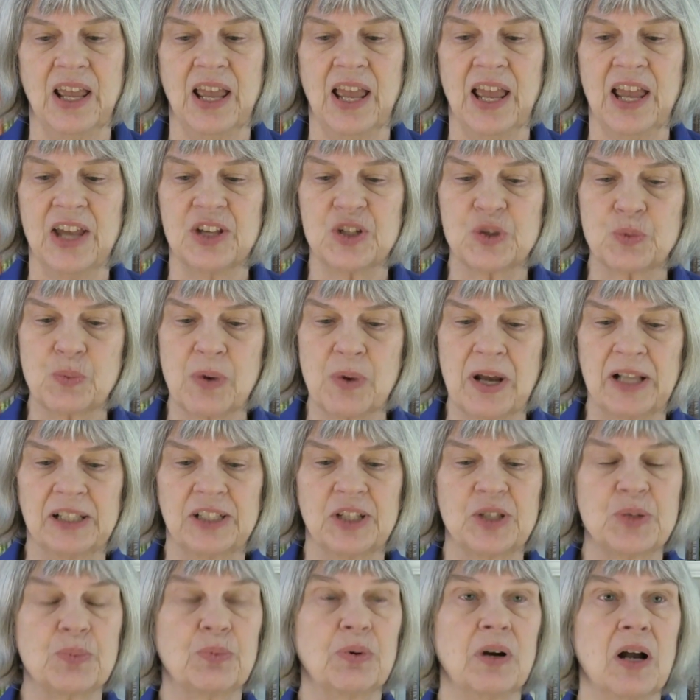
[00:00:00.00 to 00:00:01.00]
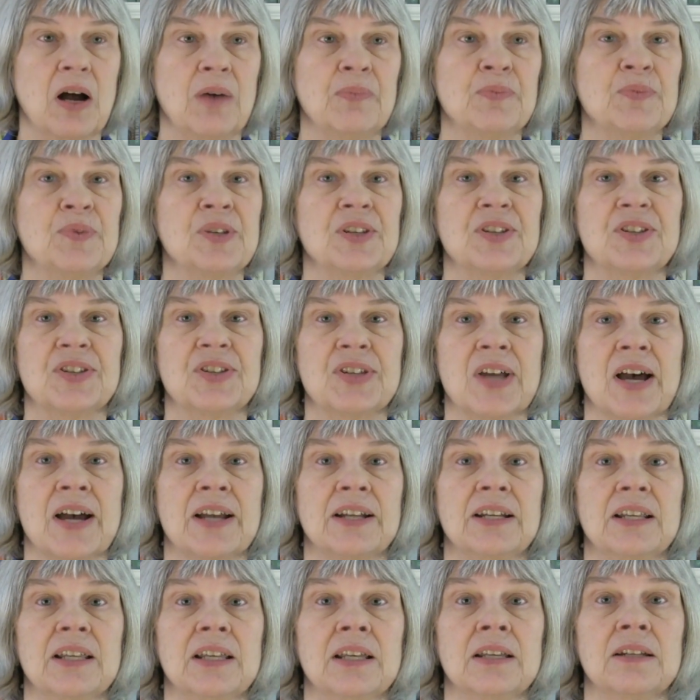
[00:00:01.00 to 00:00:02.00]
as well as problems
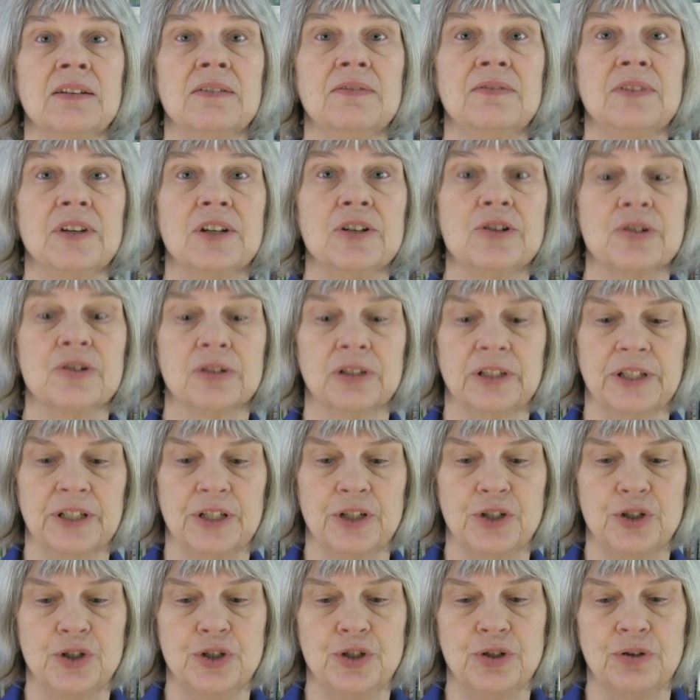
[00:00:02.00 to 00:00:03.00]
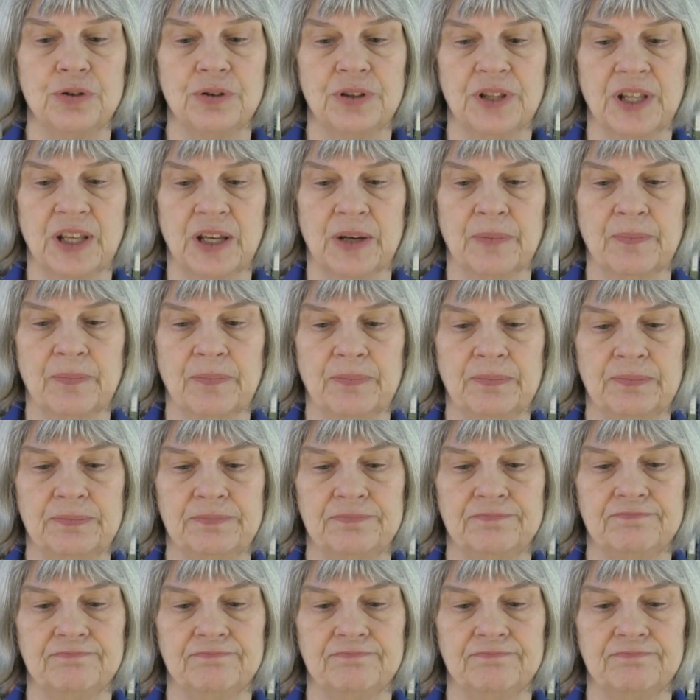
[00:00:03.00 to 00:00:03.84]
assigned individually to them.